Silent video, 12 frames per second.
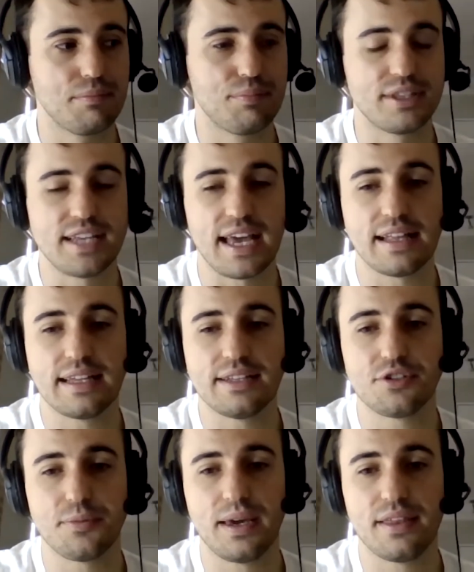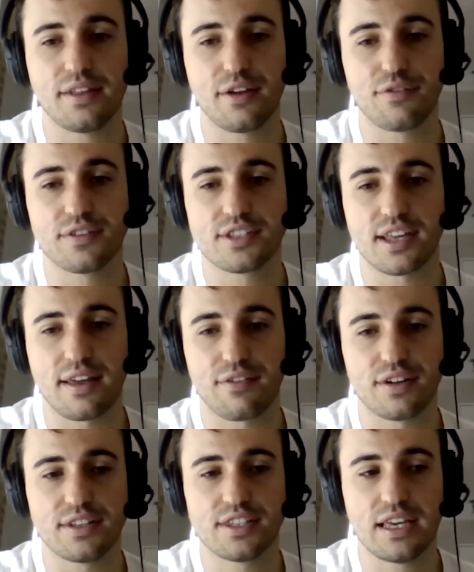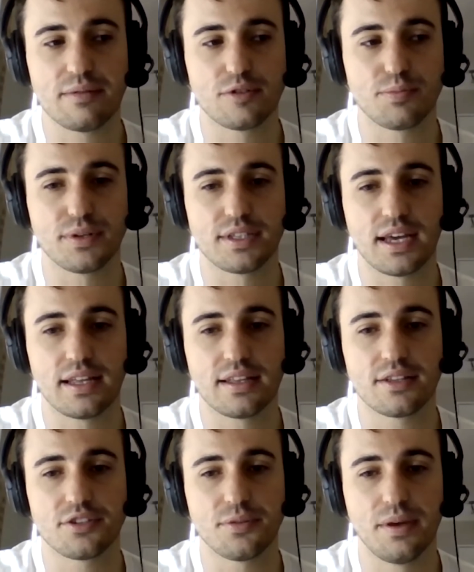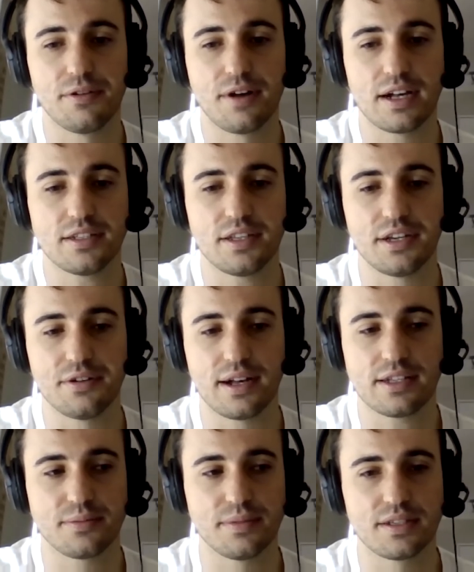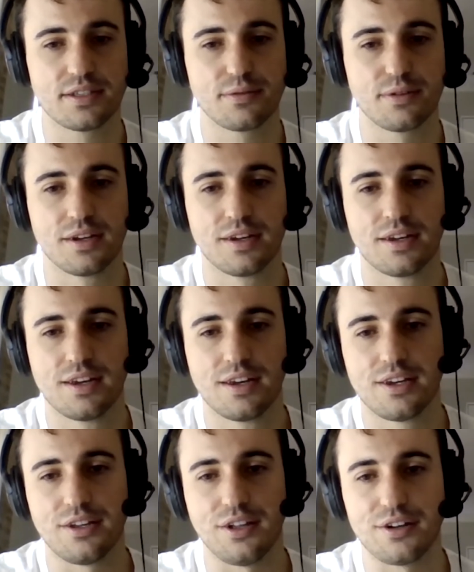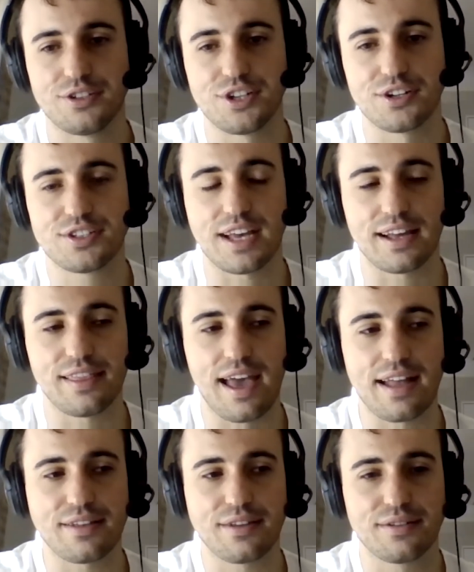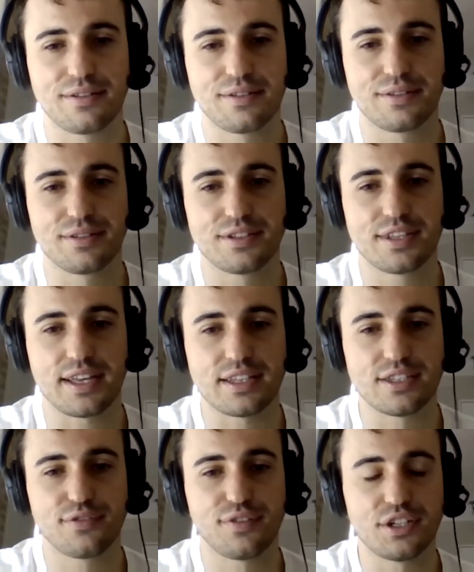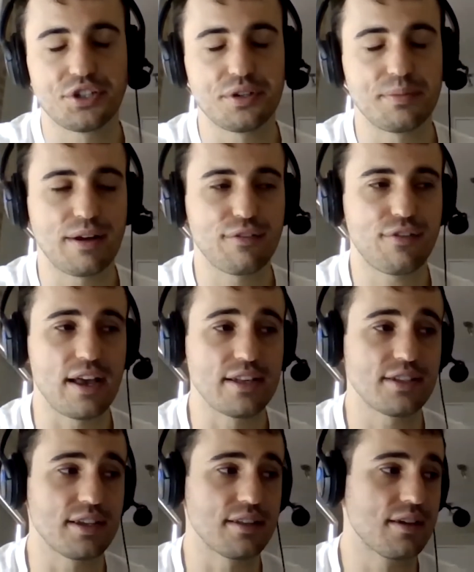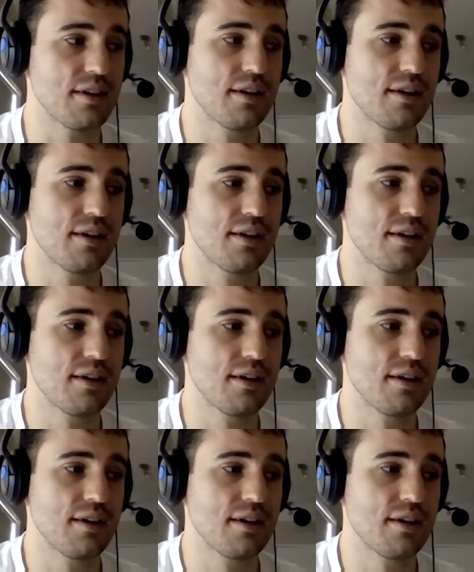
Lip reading: pretending to be the different South African teams, pretending to be Rusty Erasmus, you know, jokes like that, skits featuring my face. And